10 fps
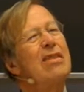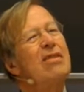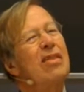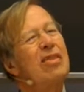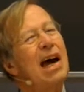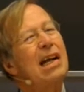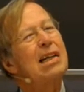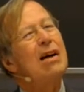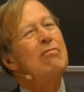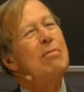that that
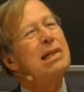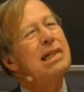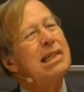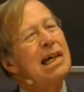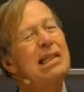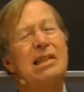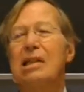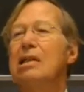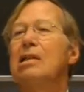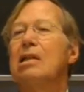government
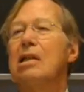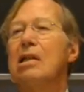doesn't